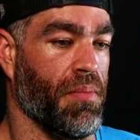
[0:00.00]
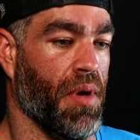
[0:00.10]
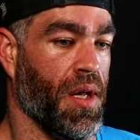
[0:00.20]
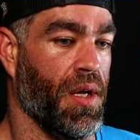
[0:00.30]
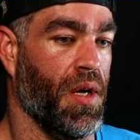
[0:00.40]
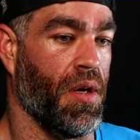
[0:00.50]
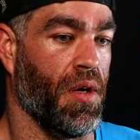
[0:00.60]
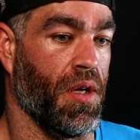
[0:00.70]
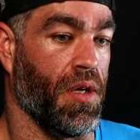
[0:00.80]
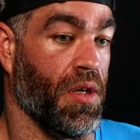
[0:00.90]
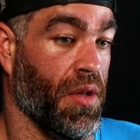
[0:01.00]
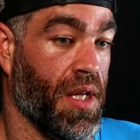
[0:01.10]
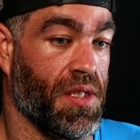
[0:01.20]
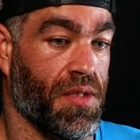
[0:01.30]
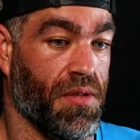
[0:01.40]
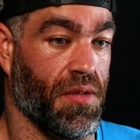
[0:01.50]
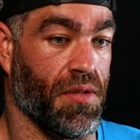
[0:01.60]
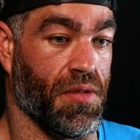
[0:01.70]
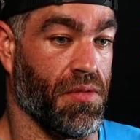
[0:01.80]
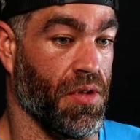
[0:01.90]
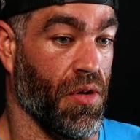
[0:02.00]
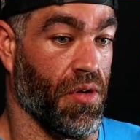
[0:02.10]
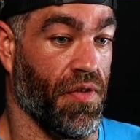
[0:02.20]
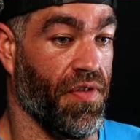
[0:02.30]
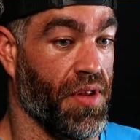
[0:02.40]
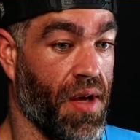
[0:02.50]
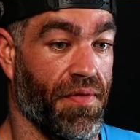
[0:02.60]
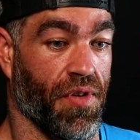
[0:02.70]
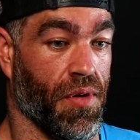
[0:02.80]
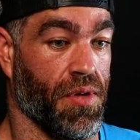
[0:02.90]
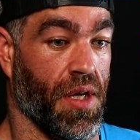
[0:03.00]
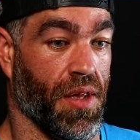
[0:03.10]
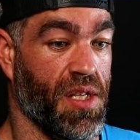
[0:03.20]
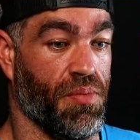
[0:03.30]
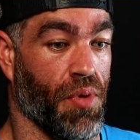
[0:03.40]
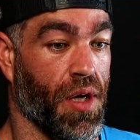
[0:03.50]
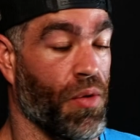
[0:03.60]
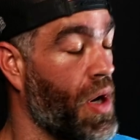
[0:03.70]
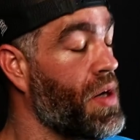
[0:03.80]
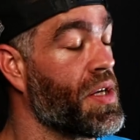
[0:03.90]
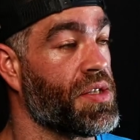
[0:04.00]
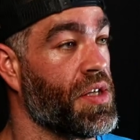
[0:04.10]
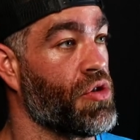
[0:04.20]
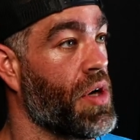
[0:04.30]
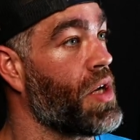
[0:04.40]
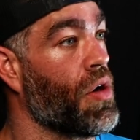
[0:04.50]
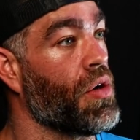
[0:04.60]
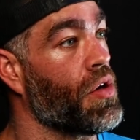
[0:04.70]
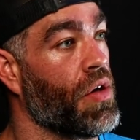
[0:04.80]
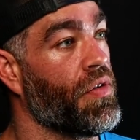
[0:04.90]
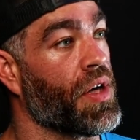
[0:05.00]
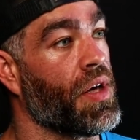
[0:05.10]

But that's good for them for at least bringing awareness to training hard all over again.